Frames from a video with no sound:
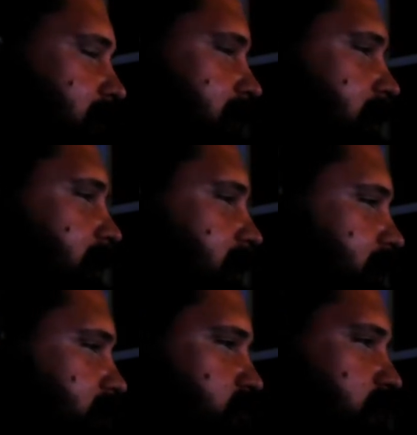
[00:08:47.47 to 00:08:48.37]
and I
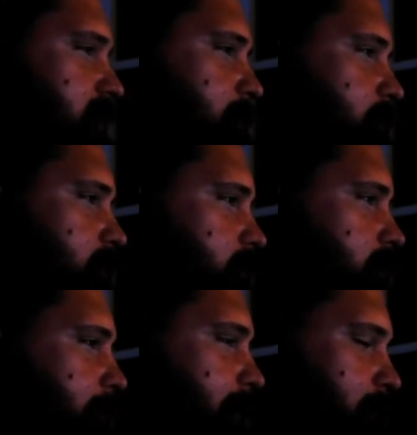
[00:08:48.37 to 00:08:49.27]
tried to boot it up,
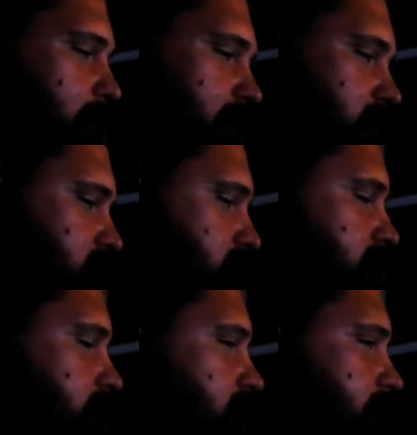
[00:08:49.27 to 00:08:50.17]
I installed the
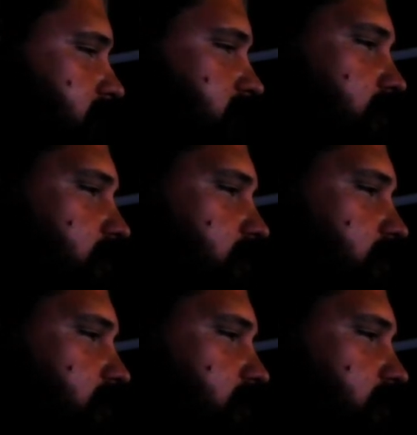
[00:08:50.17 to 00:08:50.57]
graphics card,